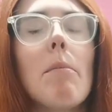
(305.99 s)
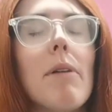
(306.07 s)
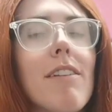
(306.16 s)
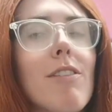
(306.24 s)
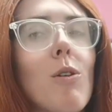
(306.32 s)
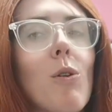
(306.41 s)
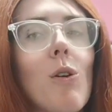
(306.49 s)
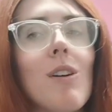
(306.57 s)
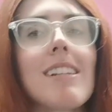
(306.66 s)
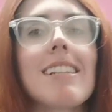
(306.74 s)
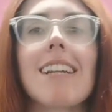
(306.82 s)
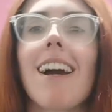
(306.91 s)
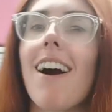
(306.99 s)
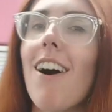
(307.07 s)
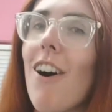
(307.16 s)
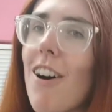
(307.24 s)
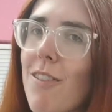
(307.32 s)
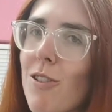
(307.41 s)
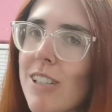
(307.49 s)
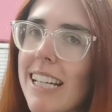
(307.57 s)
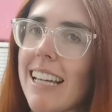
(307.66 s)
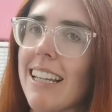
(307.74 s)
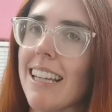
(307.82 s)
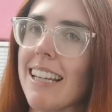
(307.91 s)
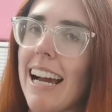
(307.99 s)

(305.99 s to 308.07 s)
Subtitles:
But of course, I've already eaten